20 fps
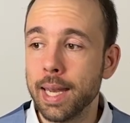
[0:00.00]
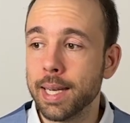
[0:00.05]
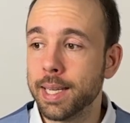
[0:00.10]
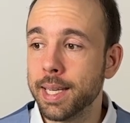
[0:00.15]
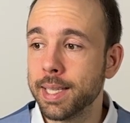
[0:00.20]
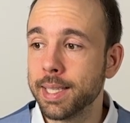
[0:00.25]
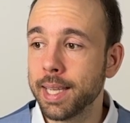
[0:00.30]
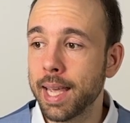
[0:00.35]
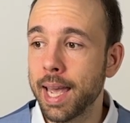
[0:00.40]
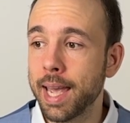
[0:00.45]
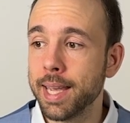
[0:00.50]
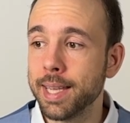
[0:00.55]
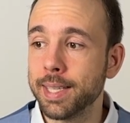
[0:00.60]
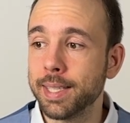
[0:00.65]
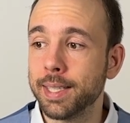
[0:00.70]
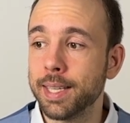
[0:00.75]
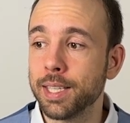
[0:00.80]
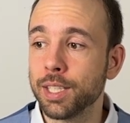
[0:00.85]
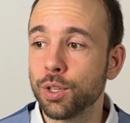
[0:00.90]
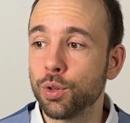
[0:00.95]
In this
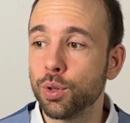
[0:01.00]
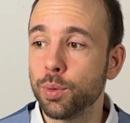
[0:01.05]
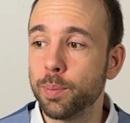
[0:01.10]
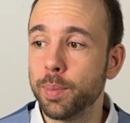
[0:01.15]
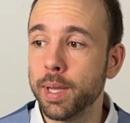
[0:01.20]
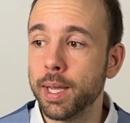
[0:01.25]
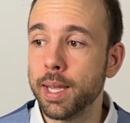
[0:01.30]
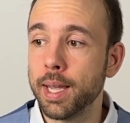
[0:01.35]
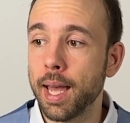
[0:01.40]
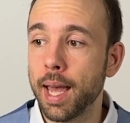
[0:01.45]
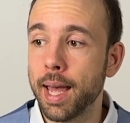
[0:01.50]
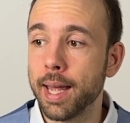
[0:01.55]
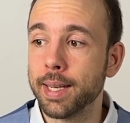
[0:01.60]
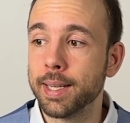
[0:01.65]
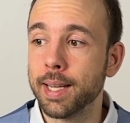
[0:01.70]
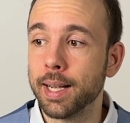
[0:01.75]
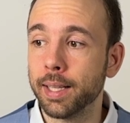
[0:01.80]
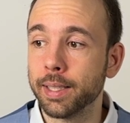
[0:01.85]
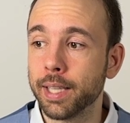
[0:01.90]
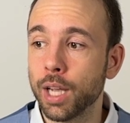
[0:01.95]
case, this could be a
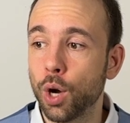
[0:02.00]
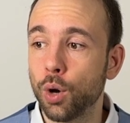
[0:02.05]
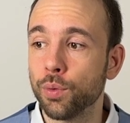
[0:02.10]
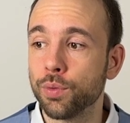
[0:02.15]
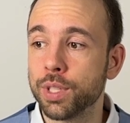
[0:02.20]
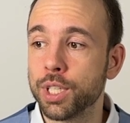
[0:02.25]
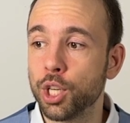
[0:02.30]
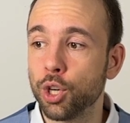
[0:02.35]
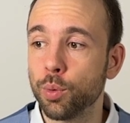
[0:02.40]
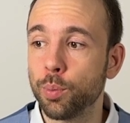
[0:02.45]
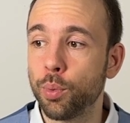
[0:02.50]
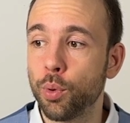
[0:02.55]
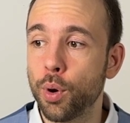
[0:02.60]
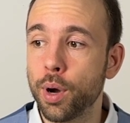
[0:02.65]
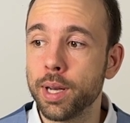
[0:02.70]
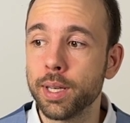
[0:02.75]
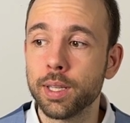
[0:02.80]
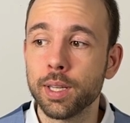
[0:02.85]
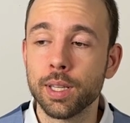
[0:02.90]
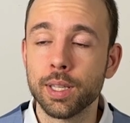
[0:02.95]
delta of
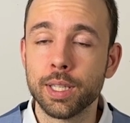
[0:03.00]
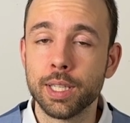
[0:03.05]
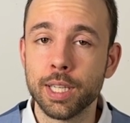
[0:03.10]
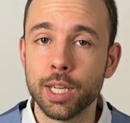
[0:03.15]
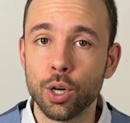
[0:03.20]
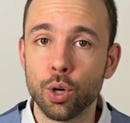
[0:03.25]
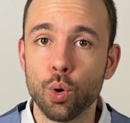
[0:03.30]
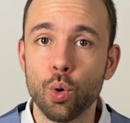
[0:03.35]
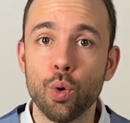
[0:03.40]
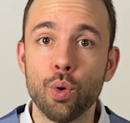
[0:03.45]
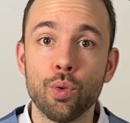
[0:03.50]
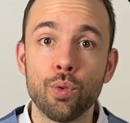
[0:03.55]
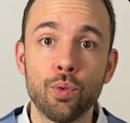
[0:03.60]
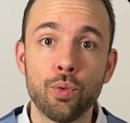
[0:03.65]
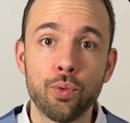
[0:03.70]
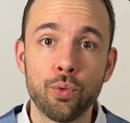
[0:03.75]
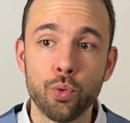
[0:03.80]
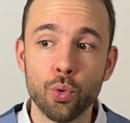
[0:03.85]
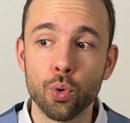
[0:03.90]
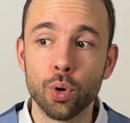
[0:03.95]

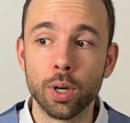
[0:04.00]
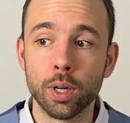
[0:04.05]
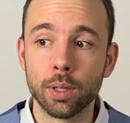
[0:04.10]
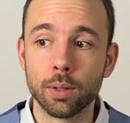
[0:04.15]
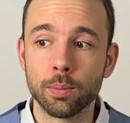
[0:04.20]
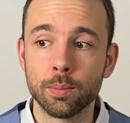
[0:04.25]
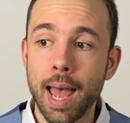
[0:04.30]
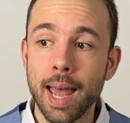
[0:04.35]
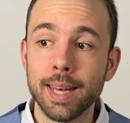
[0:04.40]
0.04,